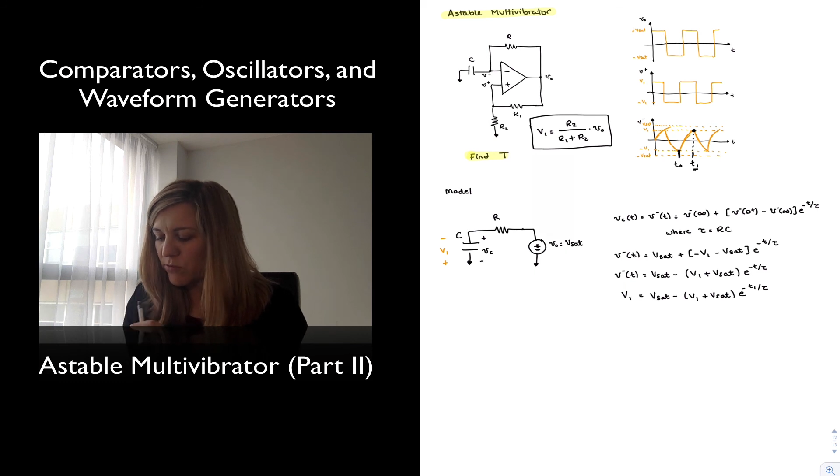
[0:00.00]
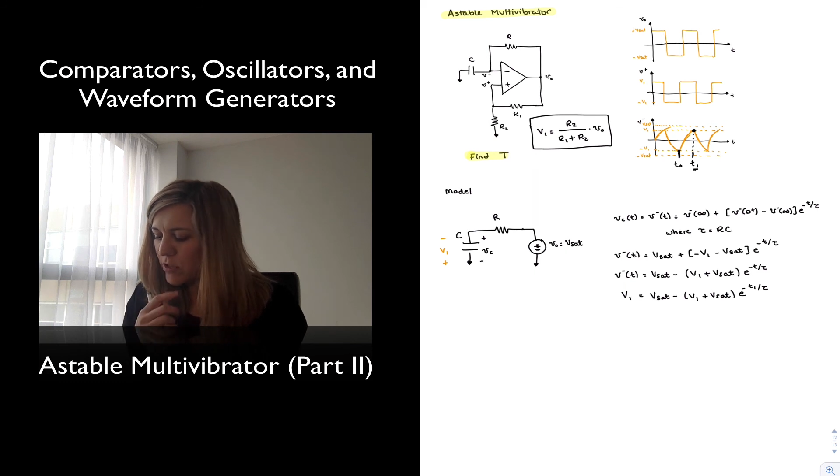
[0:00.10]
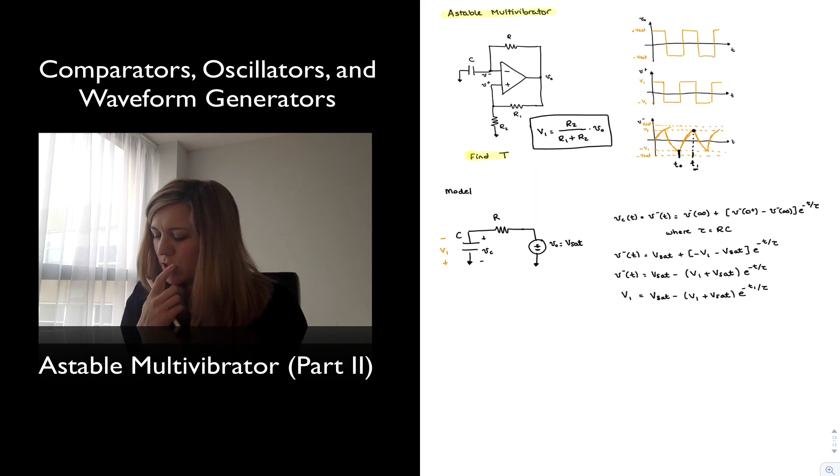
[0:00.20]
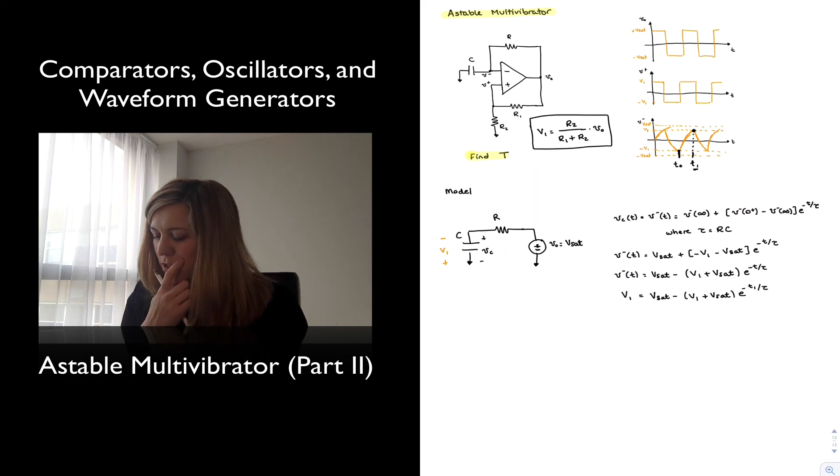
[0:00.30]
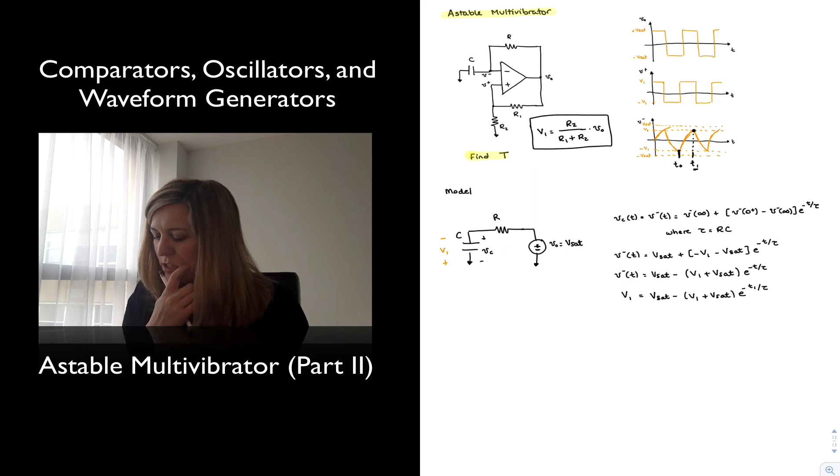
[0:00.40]

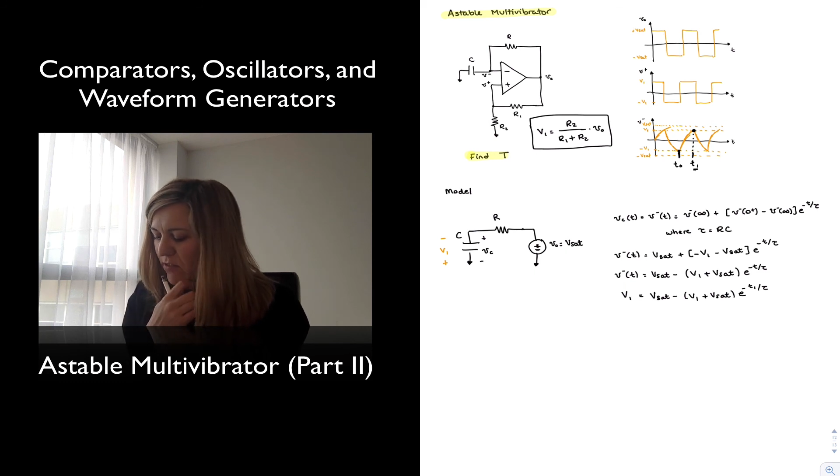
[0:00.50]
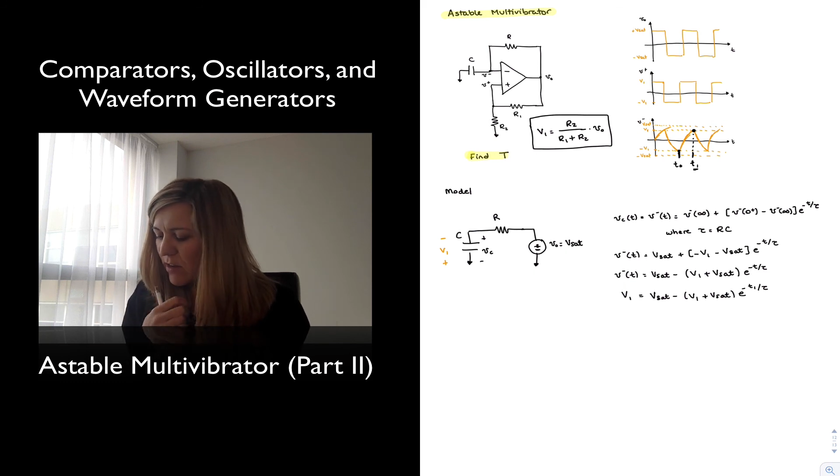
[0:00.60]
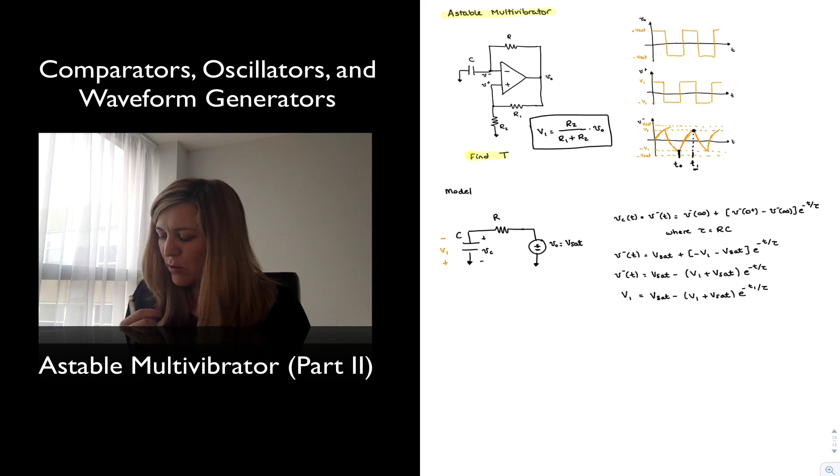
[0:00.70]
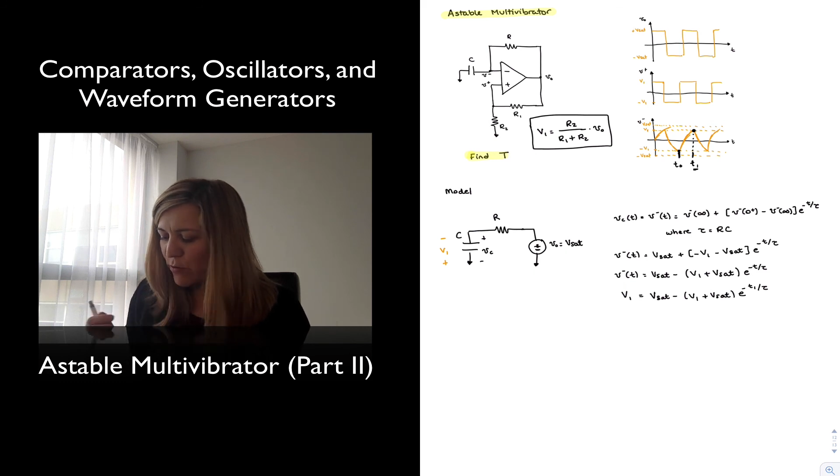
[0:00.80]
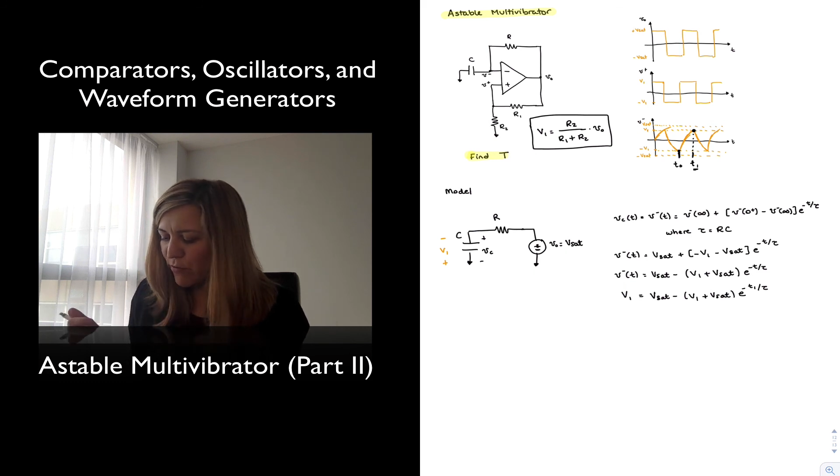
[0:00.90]
reaches a
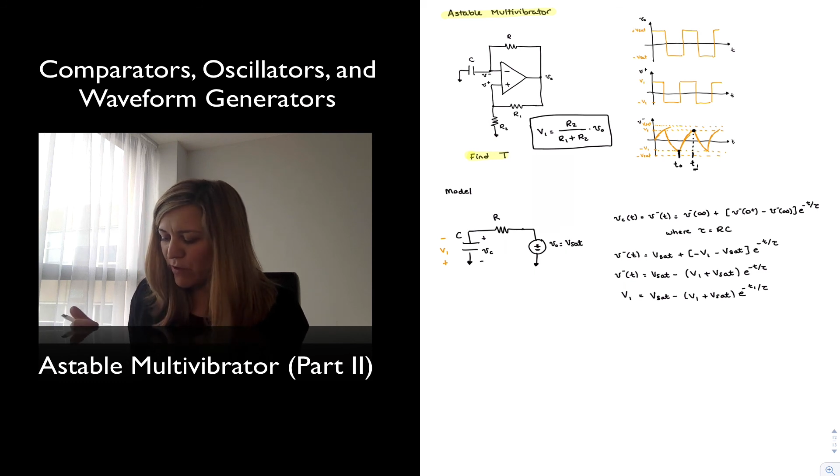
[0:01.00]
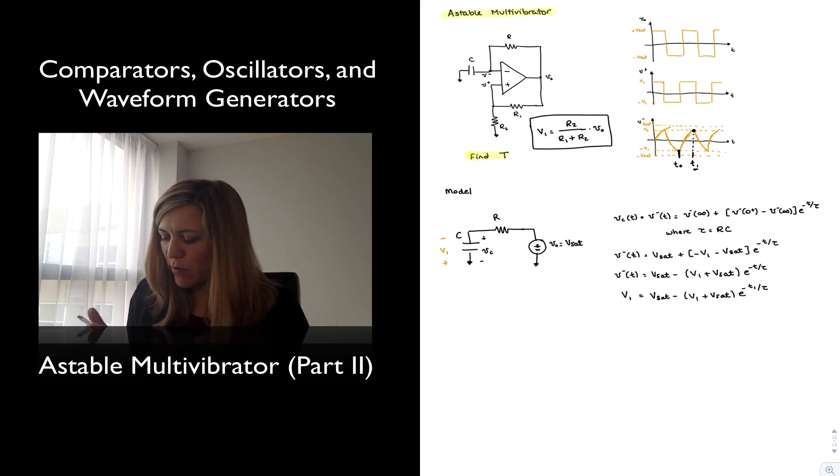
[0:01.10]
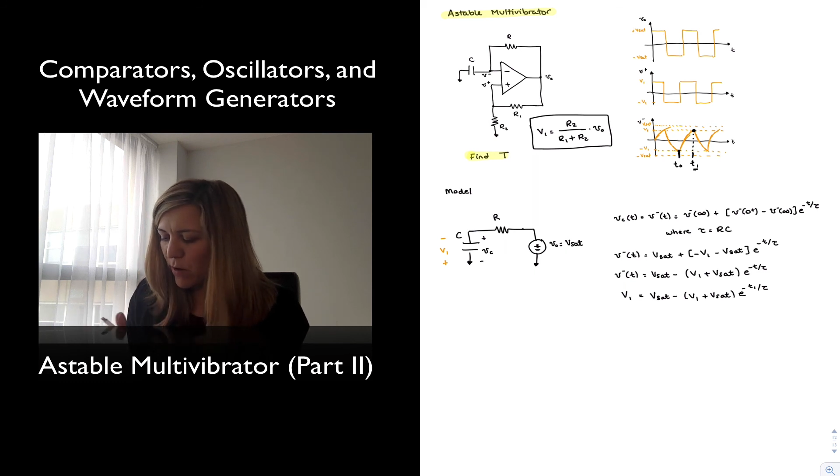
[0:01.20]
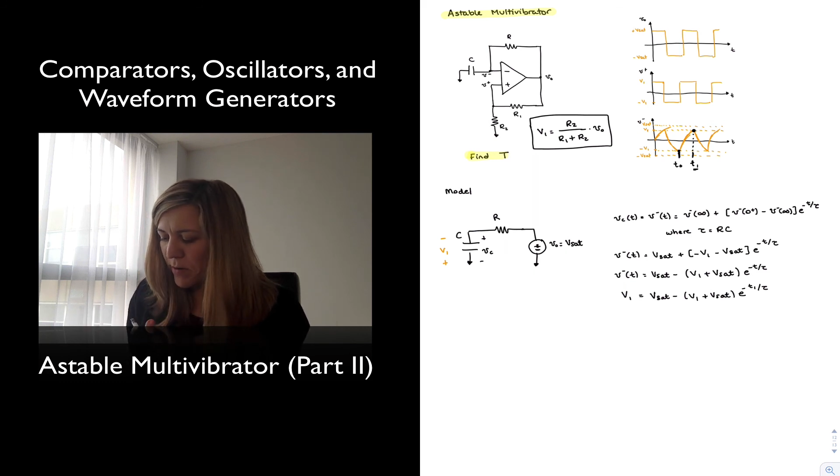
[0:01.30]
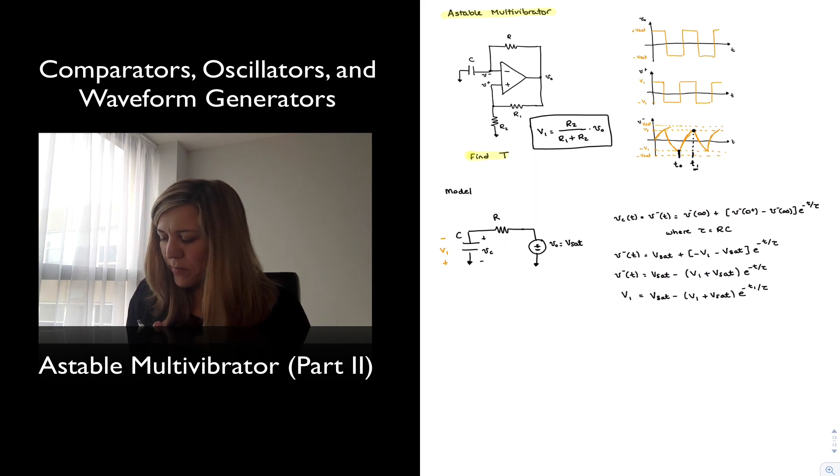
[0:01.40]
value of
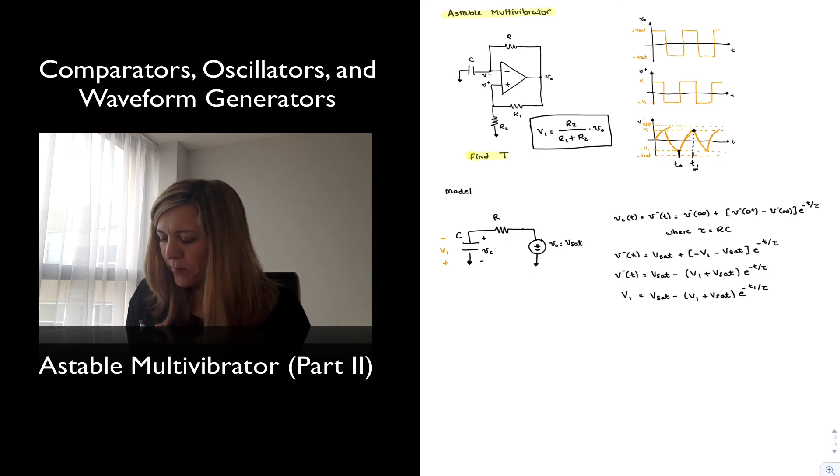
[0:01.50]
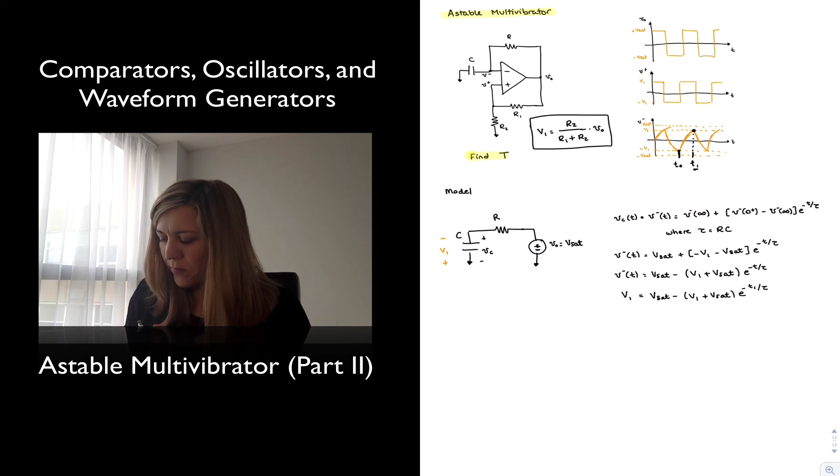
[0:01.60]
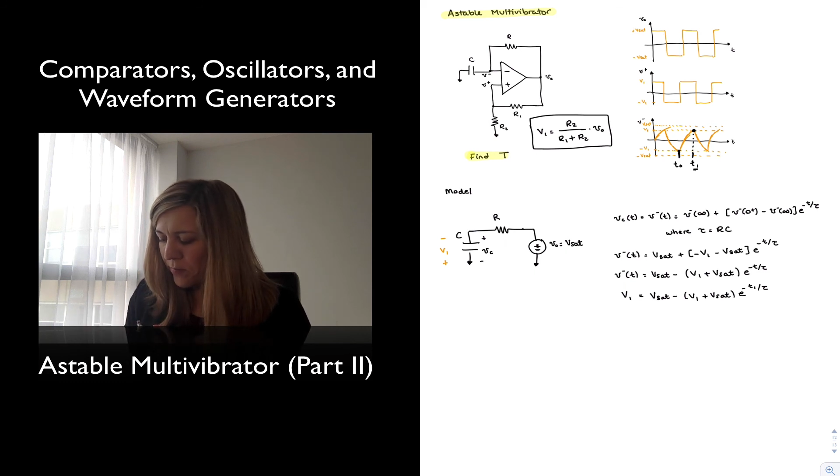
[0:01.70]
V1.